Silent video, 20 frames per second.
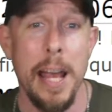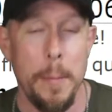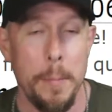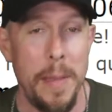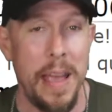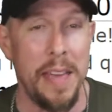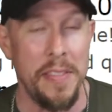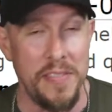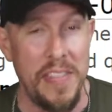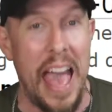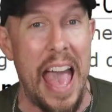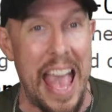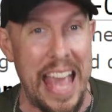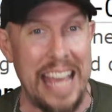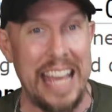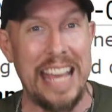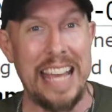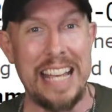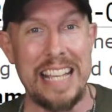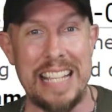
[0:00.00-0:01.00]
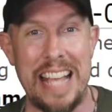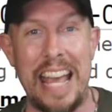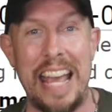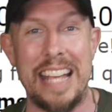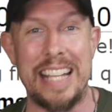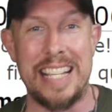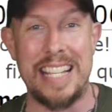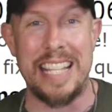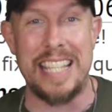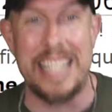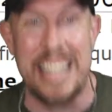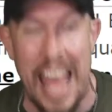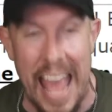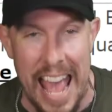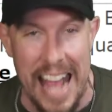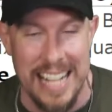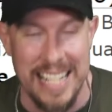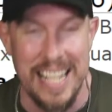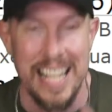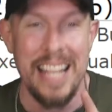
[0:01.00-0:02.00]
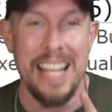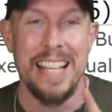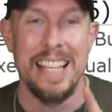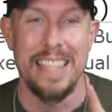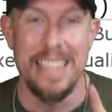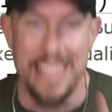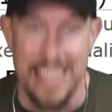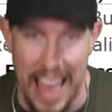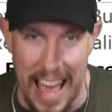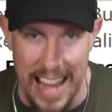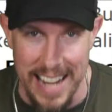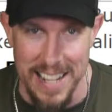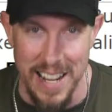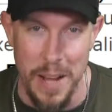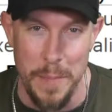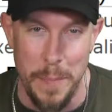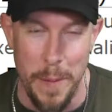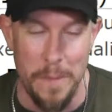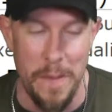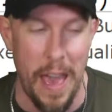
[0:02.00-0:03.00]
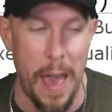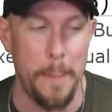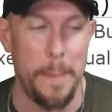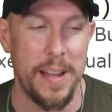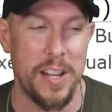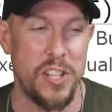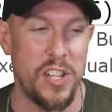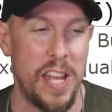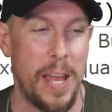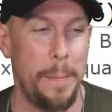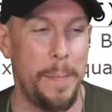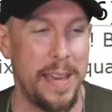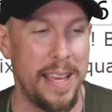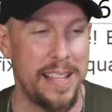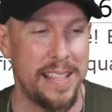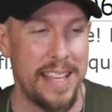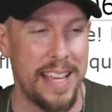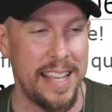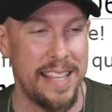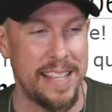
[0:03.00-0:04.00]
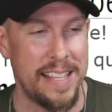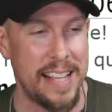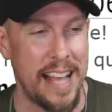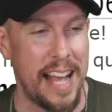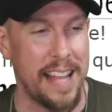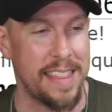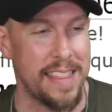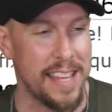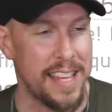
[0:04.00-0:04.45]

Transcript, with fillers: Man, that is a stacked lineup of epic champions inside the